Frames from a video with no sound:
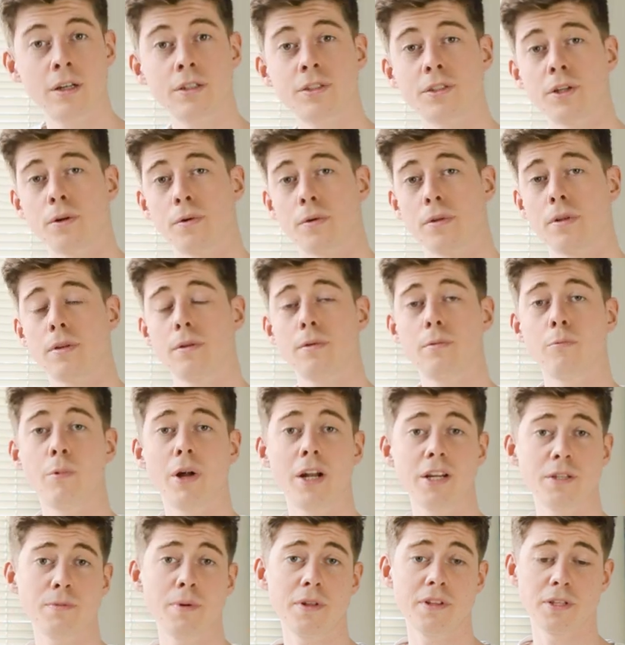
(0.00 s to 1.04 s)
So
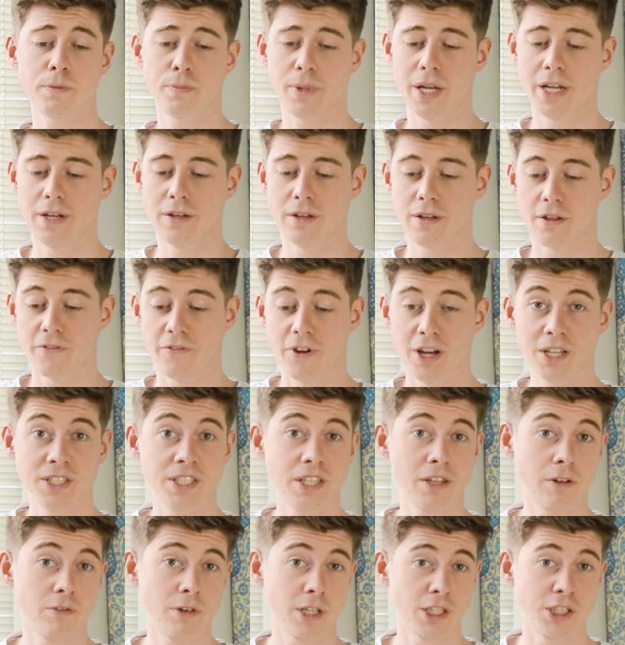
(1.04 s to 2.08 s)
when I smell this blend, the first
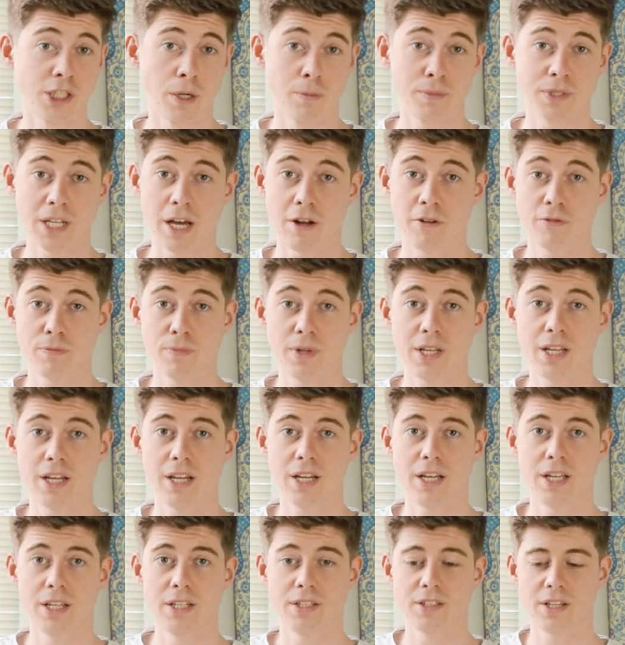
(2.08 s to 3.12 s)
thing that really jumps out of
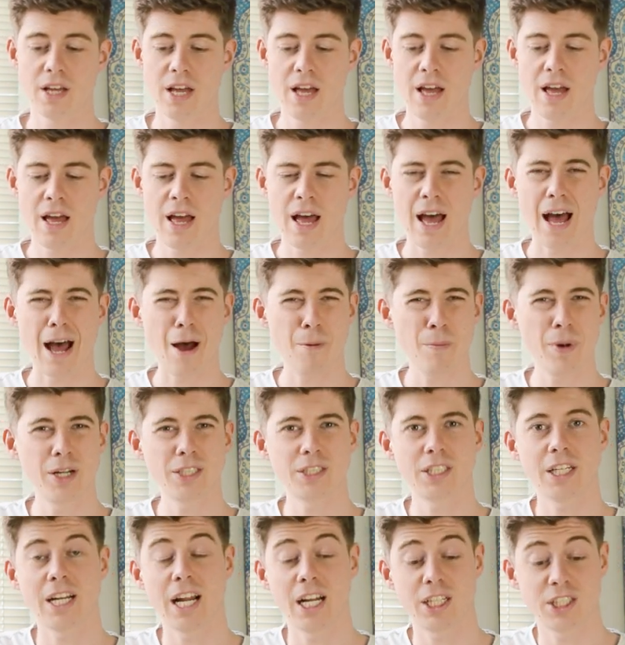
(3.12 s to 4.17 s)
me is how
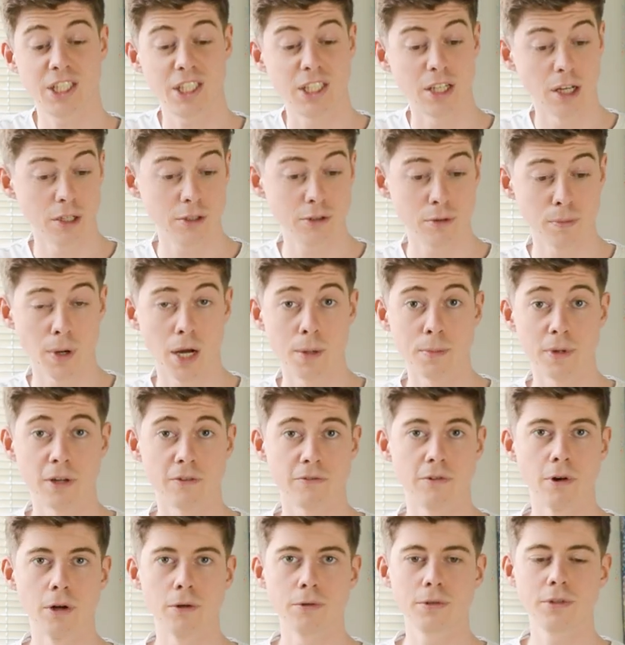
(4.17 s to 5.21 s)
much it actually does remind me
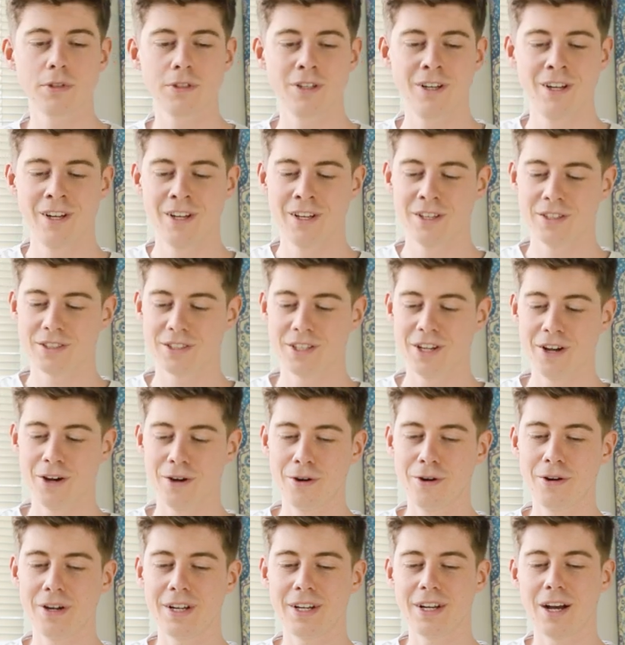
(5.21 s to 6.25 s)
of rose.
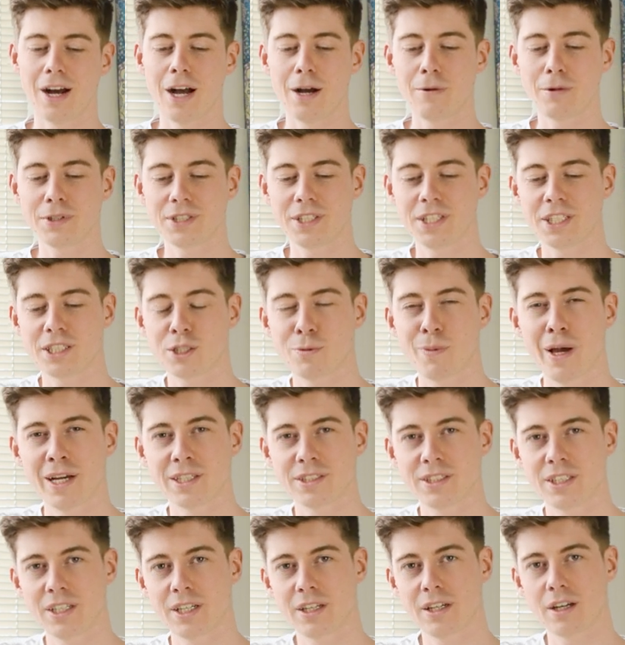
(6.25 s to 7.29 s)
So I wasn't
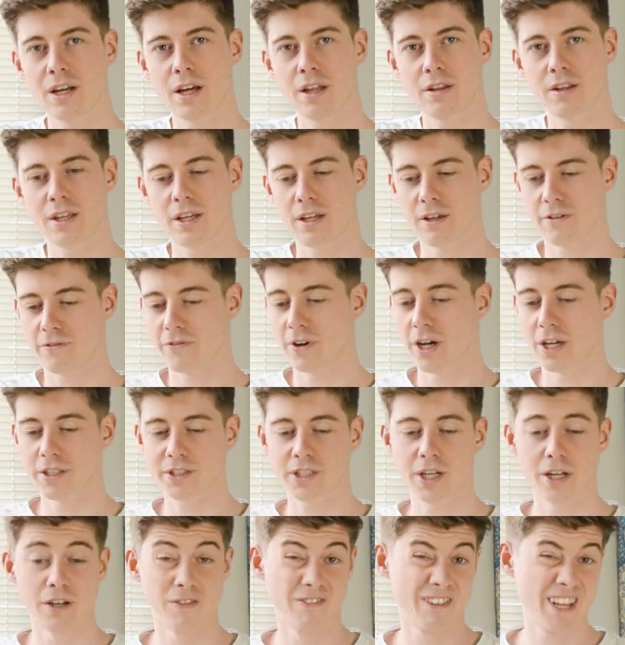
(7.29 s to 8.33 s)
expecting the
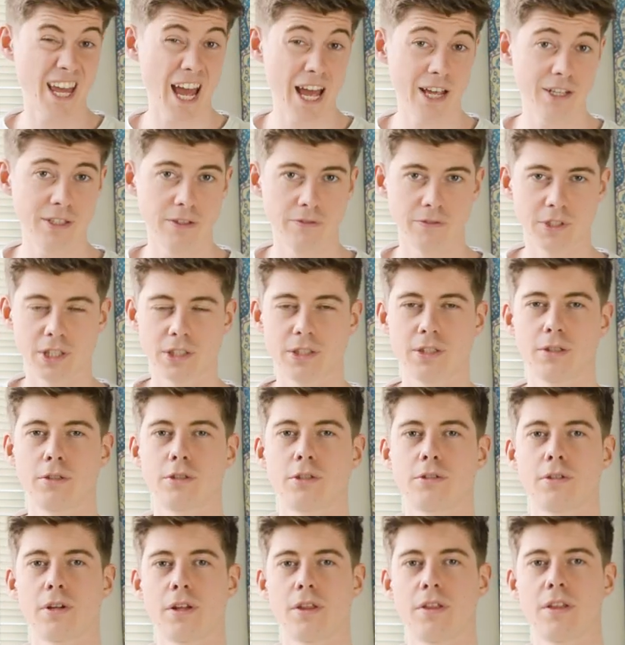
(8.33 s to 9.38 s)
first kind of guess of just
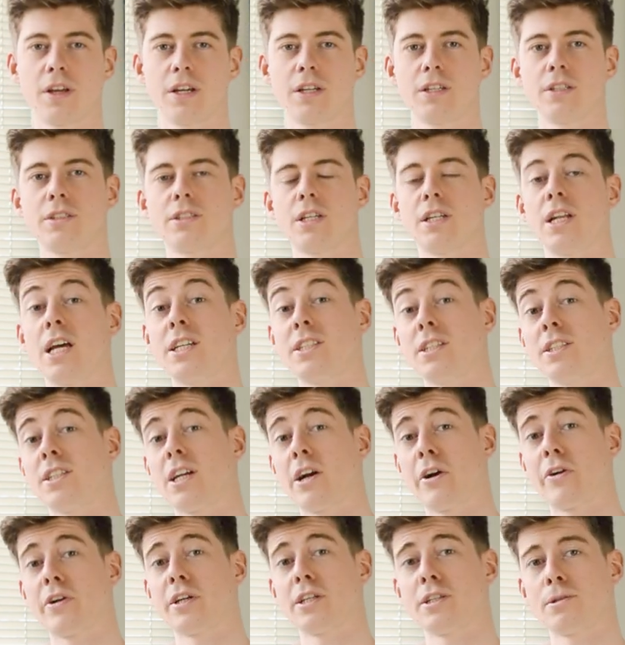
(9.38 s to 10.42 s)
those three things to
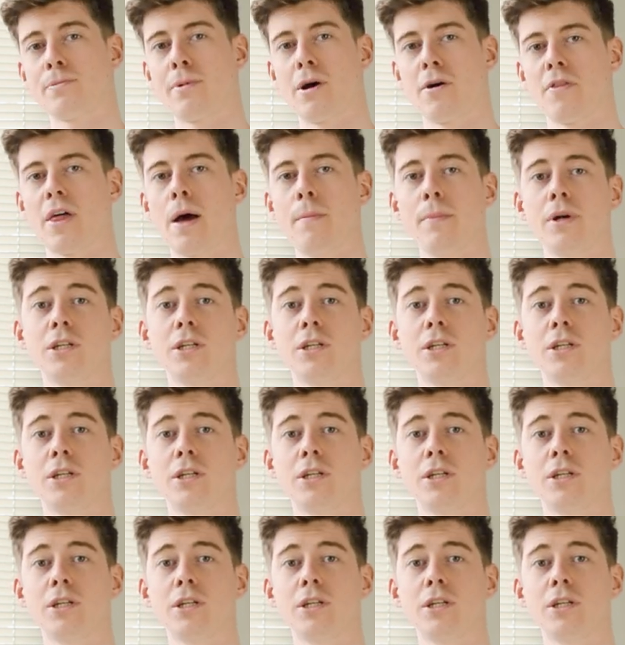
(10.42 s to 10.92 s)
necessarily smell that